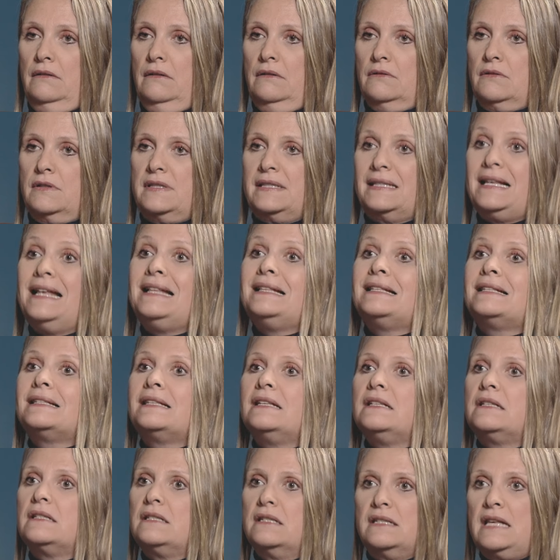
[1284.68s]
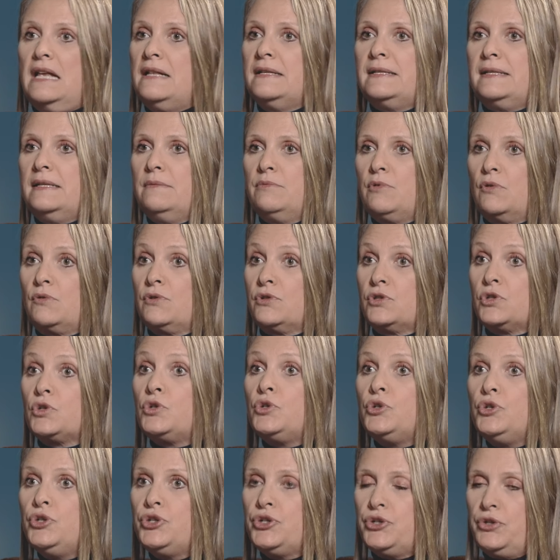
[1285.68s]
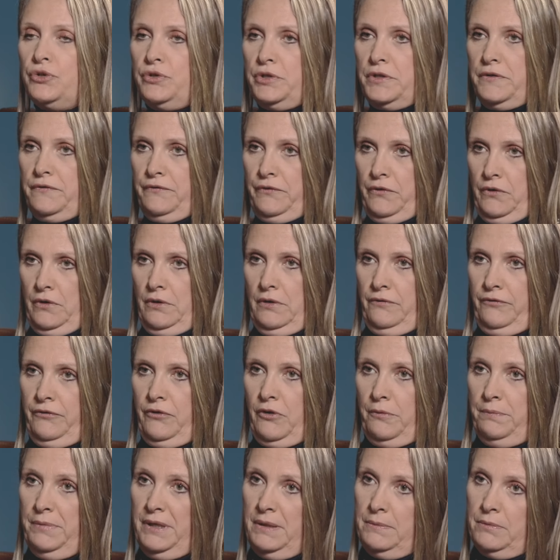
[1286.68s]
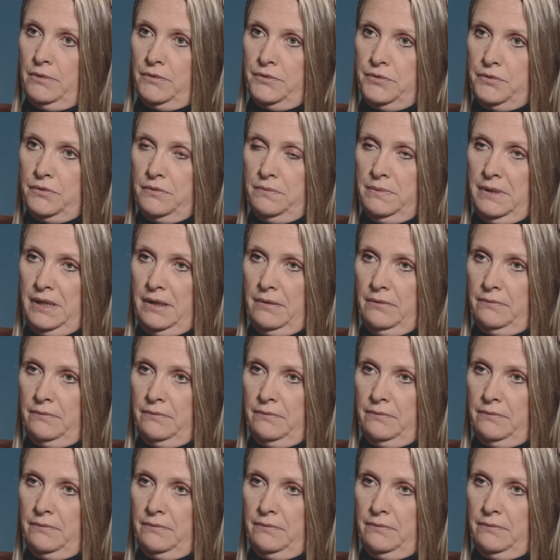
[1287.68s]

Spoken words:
sensible solutions for people to be